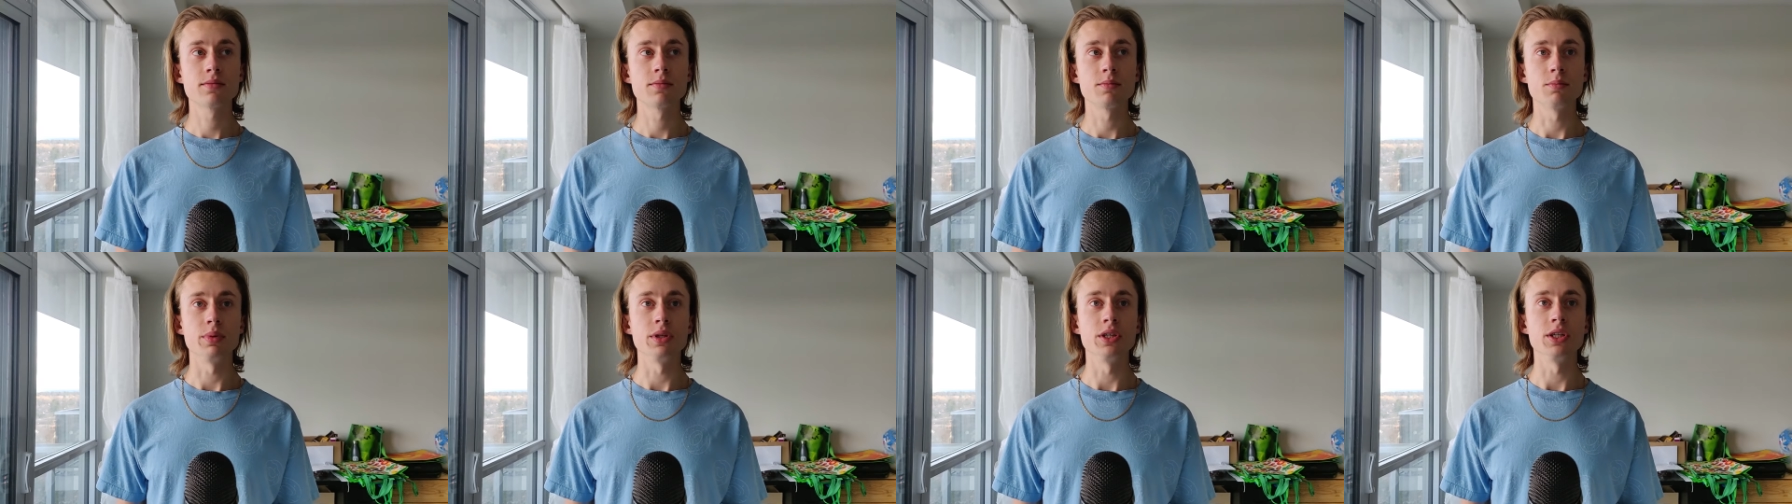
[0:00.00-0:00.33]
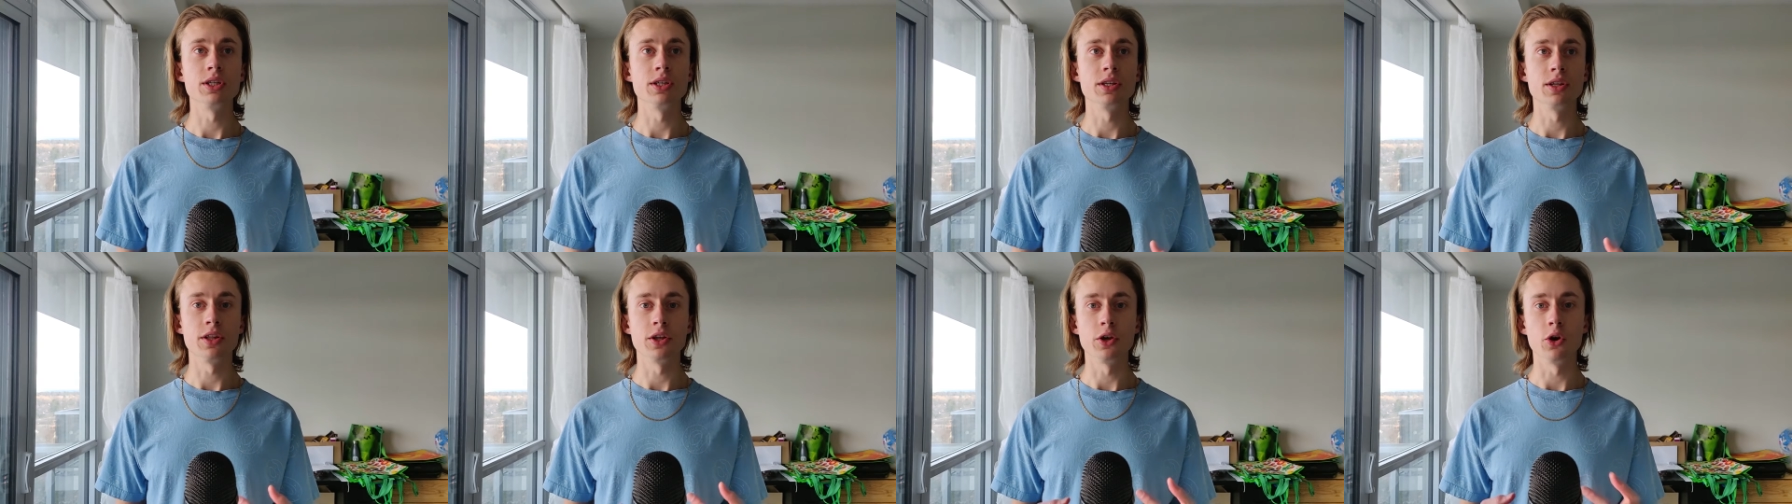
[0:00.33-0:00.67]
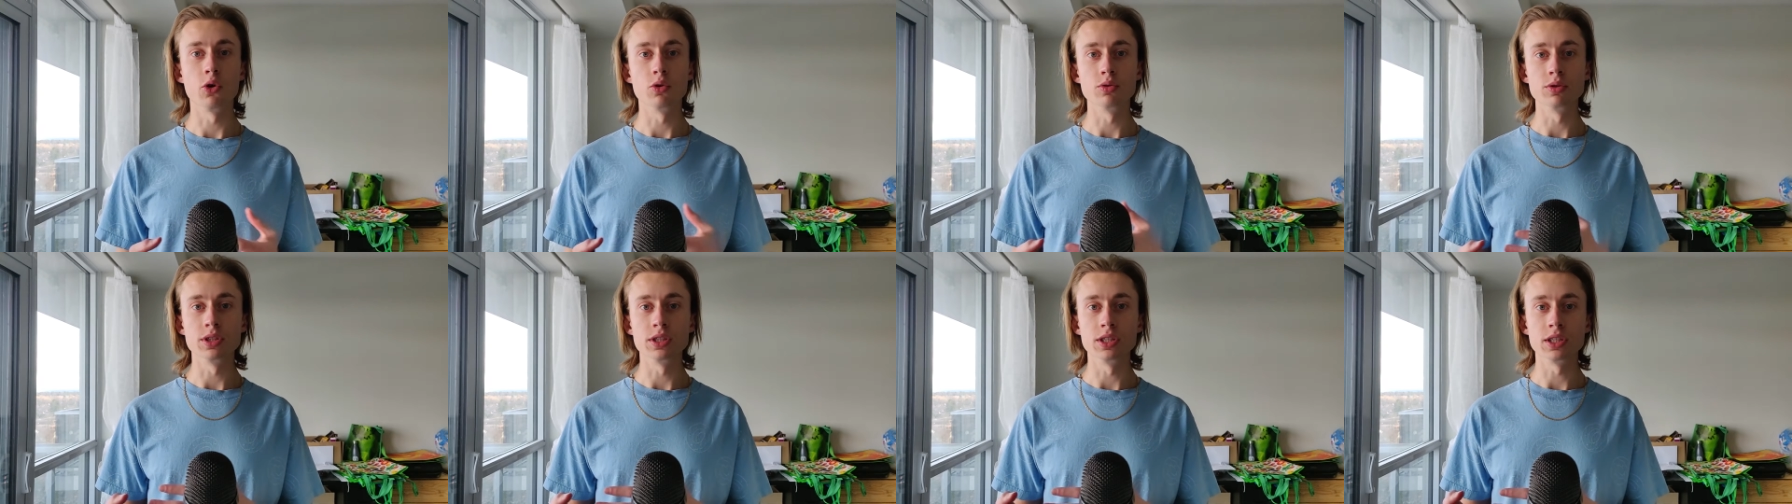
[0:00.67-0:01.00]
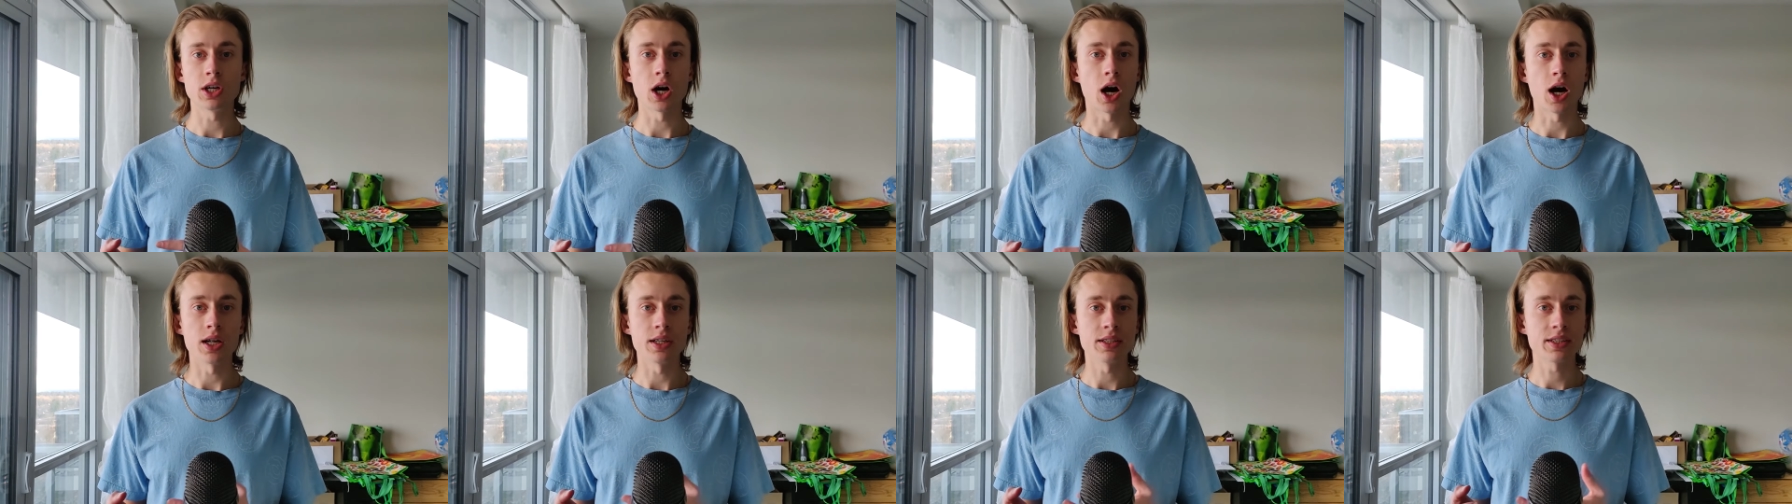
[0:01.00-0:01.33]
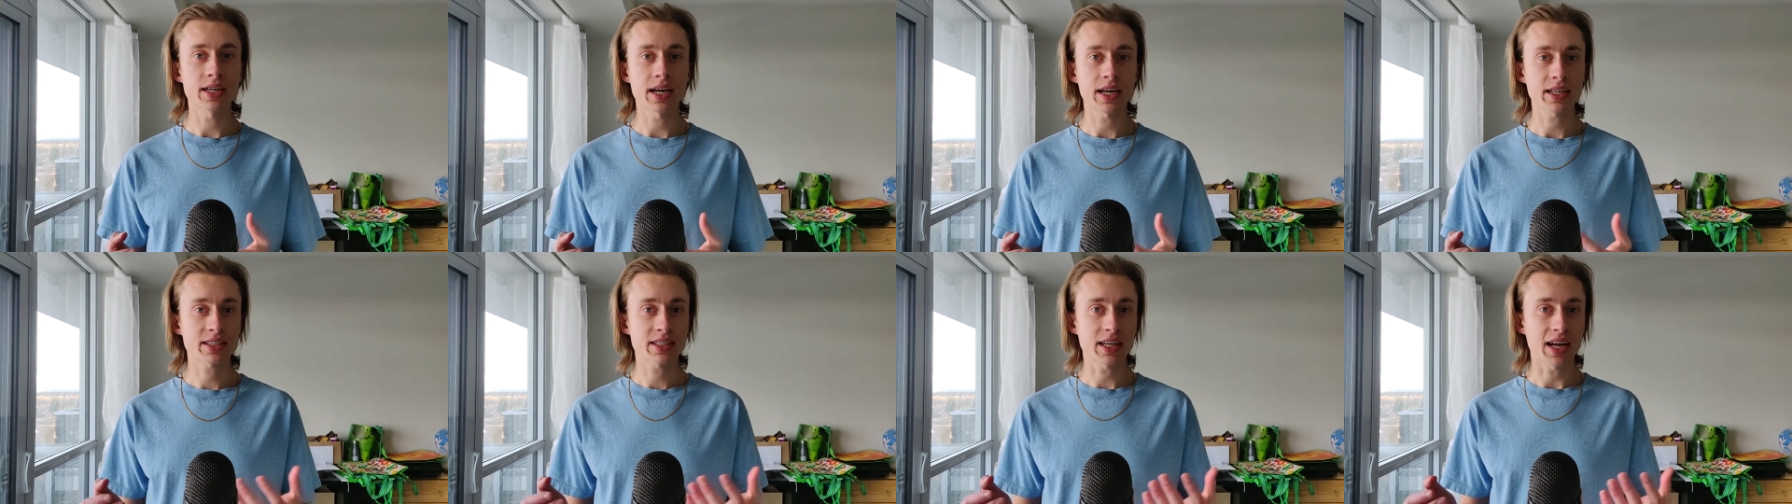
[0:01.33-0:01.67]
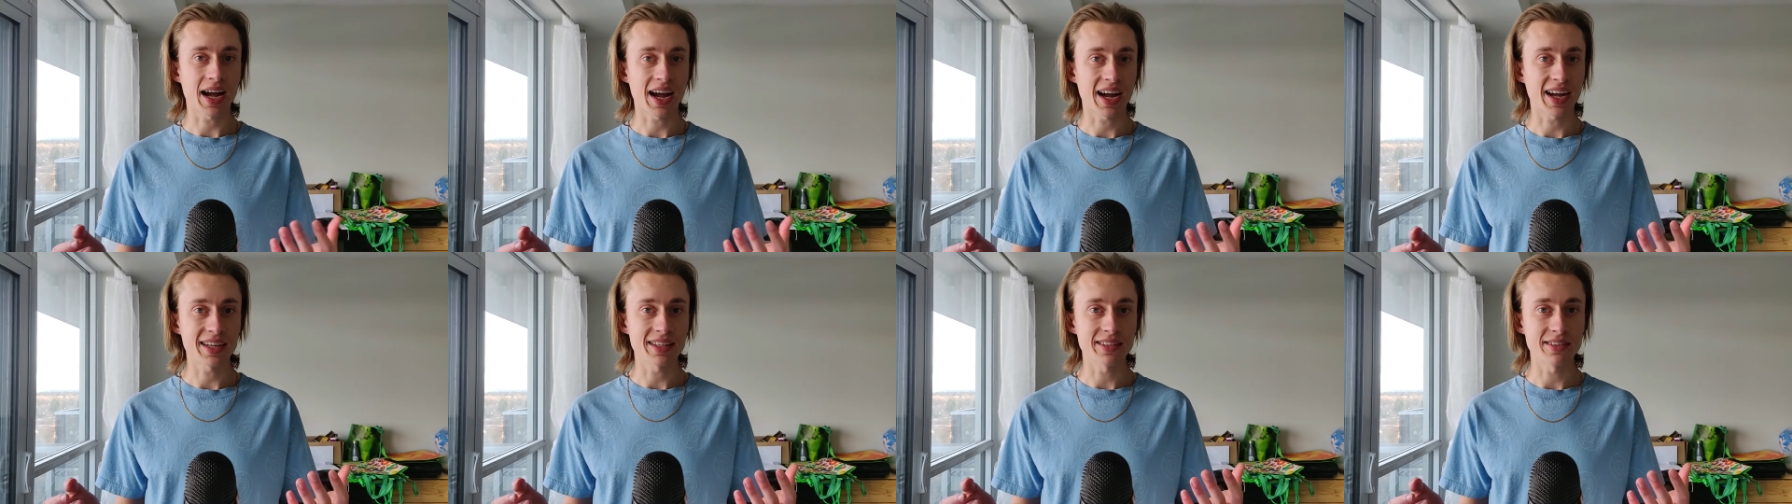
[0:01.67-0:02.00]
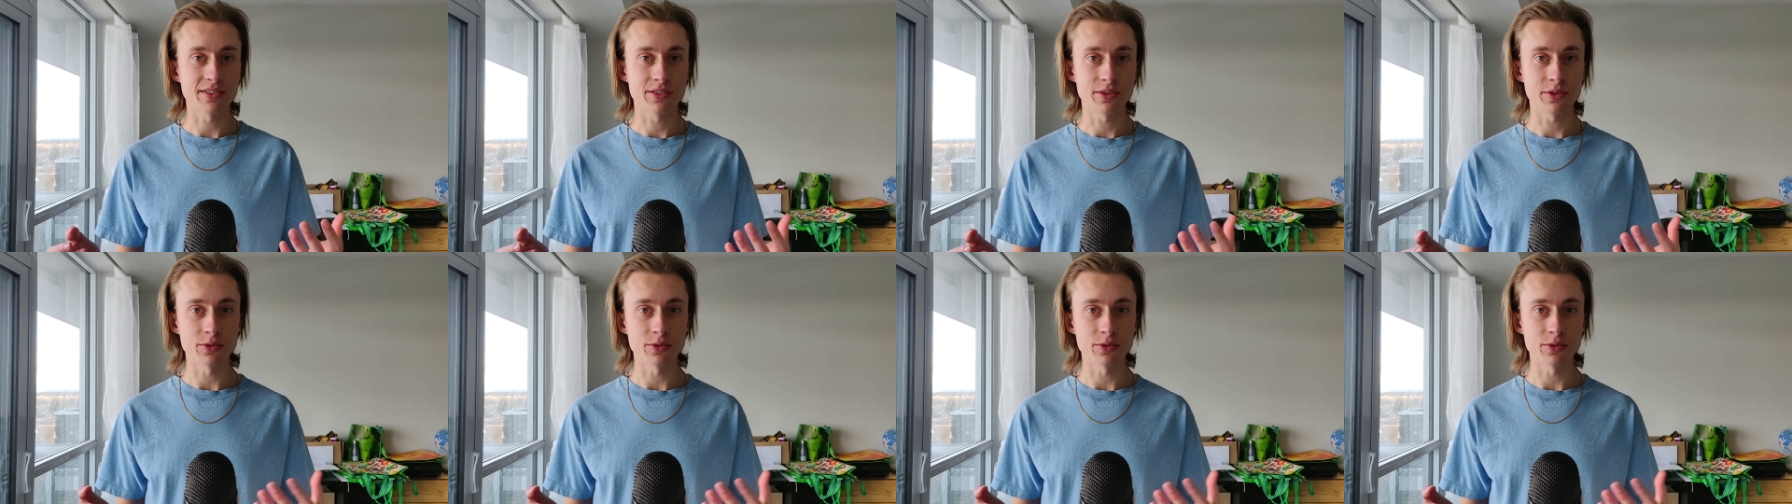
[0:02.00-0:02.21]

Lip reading: being the only context I had